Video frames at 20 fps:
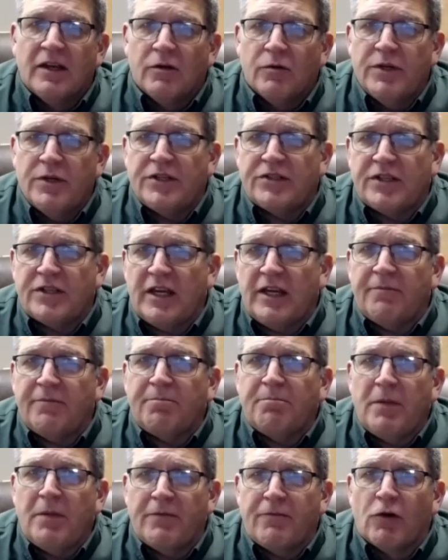
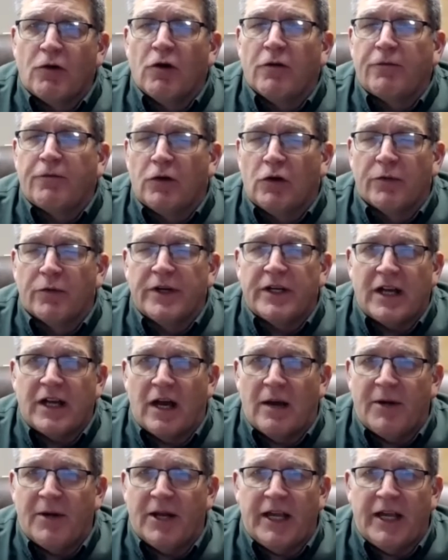received before full retirement